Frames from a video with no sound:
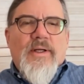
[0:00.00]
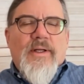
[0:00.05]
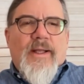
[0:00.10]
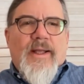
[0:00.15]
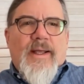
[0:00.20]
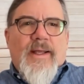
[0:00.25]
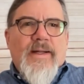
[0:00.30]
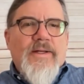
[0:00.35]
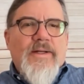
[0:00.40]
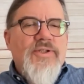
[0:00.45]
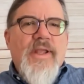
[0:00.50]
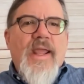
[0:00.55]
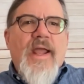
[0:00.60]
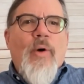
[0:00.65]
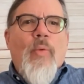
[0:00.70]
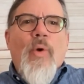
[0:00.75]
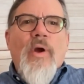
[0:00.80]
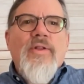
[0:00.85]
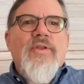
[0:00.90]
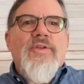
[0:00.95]
And I just can't
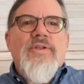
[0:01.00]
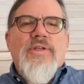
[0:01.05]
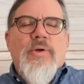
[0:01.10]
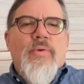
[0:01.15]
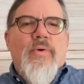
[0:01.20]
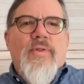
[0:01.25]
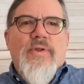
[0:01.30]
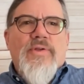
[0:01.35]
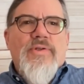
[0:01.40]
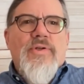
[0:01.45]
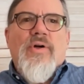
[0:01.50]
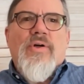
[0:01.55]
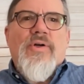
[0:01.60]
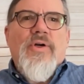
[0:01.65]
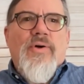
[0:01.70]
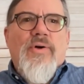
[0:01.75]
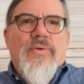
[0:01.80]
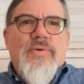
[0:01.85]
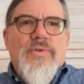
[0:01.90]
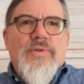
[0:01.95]
wait to see where this all
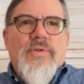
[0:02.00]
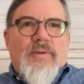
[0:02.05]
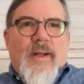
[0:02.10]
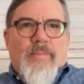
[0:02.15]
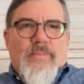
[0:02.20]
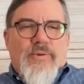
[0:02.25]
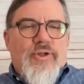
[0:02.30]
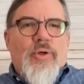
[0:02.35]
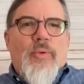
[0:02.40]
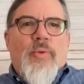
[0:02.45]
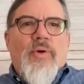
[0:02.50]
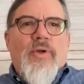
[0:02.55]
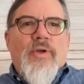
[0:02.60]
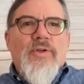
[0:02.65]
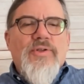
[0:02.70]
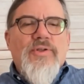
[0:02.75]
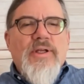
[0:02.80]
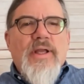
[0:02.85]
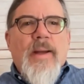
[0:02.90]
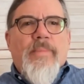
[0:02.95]
goes. I'm sure we're going to
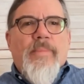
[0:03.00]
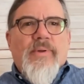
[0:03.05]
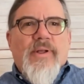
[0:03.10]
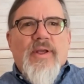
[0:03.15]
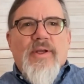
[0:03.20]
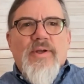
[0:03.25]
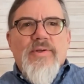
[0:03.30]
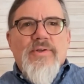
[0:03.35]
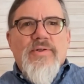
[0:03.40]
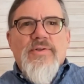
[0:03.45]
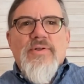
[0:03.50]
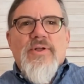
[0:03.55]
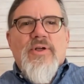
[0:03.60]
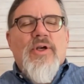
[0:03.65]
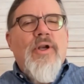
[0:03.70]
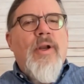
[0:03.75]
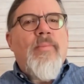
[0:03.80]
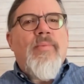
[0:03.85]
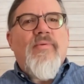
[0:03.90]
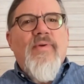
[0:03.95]
see applications in a
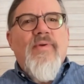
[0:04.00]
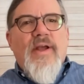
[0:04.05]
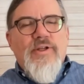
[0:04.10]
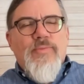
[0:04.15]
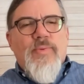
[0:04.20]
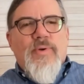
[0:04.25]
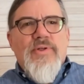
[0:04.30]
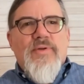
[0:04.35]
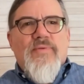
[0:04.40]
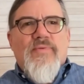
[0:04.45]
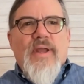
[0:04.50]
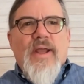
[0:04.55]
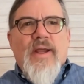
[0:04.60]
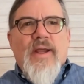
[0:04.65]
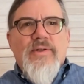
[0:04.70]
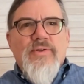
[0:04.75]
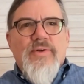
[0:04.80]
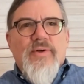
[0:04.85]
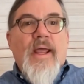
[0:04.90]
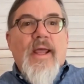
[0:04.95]
number of aspects of
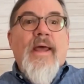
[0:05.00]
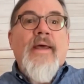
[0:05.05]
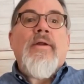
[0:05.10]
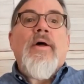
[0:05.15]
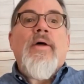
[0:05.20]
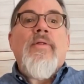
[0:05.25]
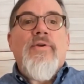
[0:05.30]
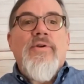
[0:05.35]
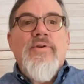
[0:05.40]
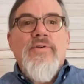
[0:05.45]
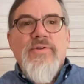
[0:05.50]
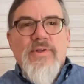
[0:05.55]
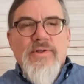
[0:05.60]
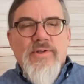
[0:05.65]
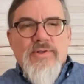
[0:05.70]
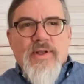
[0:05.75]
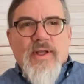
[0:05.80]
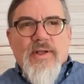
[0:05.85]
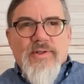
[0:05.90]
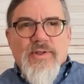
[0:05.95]
cancer and other
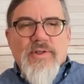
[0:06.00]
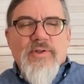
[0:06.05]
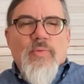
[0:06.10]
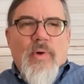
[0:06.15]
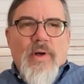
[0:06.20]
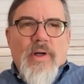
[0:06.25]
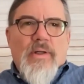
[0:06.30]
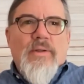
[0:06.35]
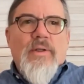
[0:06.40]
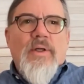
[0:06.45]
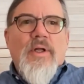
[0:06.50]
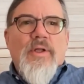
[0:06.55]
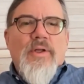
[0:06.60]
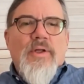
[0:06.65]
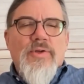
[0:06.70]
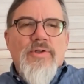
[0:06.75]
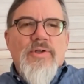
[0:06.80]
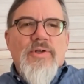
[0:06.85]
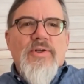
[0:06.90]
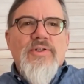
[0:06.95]
disease states as well,
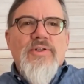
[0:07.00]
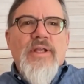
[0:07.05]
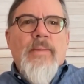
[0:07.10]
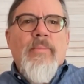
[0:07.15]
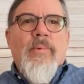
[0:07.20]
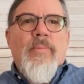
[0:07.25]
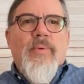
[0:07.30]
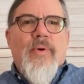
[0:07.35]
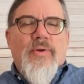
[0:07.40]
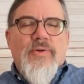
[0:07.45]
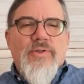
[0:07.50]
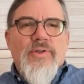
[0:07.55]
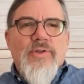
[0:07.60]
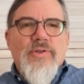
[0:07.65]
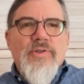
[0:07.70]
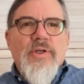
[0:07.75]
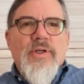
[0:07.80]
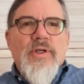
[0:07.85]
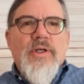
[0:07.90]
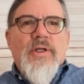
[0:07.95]
using these same
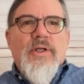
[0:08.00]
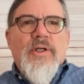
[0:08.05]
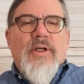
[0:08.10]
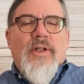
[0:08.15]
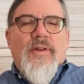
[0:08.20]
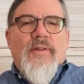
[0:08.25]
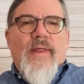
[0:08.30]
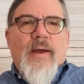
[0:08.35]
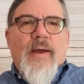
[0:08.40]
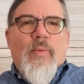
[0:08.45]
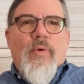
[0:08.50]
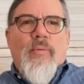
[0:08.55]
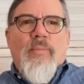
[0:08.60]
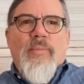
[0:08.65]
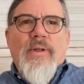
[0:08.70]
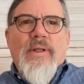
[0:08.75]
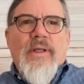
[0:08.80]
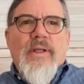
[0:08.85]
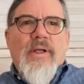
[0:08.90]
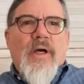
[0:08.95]
approaches that will
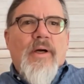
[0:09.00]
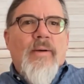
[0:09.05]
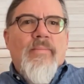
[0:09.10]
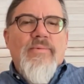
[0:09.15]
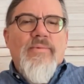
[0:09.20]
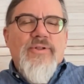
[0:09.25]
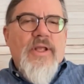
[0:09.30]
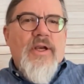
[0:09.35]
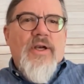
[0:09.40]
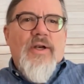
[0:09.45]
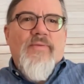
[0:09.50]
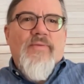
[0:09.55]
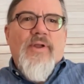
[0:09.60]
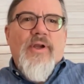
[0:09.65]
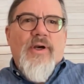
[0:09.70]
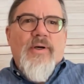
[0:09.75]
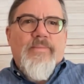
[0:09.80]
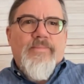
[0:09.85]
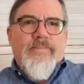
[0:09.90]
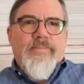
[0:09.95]
become standard of
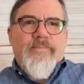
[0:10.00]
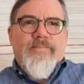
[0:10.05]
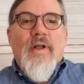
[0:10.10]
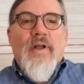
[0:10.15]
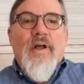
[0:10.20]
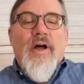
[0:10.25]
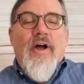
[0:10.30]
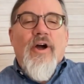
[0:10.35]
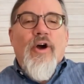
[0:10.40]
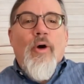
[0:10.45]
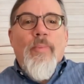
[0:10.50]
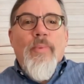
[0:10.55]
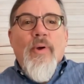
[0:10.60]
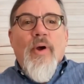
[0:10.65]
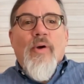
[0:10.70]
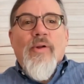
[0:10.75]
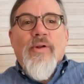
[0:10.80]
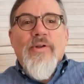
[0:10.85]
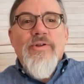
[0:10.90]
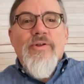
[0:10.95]
care. I hope you
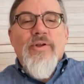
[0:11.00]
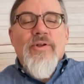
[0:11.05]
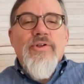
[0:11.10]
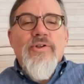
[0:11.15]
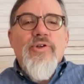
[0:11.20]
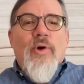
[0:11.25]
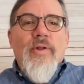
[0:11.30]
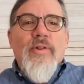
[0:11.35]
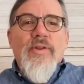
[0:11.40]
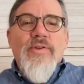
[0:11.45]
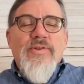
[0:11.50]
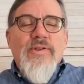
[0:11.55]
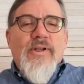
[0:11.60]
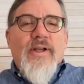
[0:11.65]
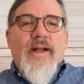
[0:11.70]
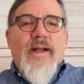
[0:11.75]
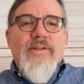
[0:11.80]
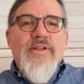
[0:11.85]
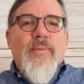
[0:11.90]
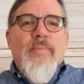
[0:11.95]
all enjoyed this and
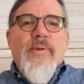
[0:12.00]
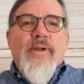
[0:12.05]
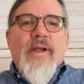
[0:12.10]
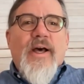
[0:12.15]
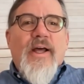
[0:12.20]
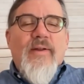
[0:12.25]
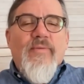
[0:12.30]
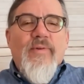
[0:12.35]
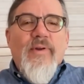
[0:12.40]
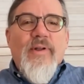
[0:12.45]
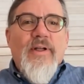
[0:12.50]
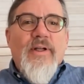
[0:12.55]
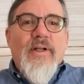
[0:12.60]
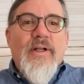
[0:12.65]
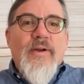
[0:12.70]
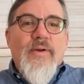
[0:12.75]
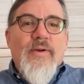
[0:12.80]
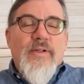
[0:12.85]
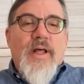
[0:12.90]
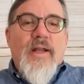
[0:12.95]
got something out of it.
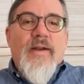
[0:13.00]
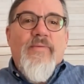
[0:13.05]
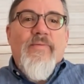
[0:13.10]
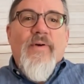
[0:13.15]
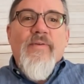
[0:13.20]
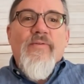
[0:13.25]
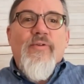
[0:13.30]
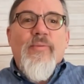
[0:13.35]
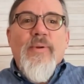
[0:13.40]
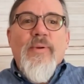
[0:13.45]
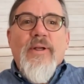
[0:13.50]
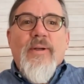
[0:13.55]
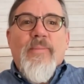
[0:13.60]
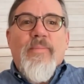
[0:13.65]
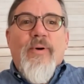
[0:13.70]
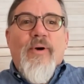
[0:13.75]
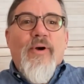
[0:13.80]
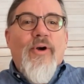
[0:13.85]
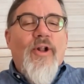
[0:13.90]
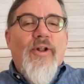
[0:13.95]
A lot of fun for me to
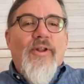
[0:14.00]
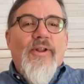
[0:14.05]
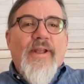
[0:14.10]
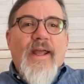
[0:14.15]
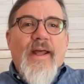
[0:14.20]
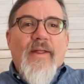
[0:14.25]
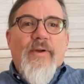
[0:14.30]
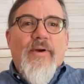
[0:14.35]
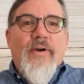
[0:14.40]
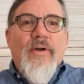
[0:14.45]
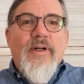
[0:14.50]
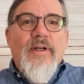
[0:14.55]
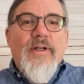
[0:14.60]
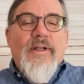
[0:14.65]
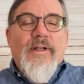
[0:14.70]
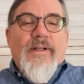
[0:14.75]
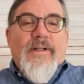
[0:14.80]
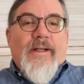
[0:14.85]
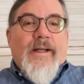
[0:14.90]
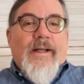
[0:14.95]
put it all together.
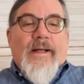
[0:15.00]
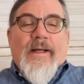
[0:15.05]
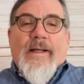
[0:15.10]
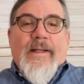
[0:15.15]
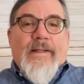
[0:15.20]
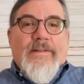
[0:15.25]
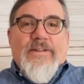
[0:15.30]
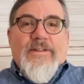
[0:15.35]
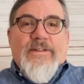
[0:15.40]
I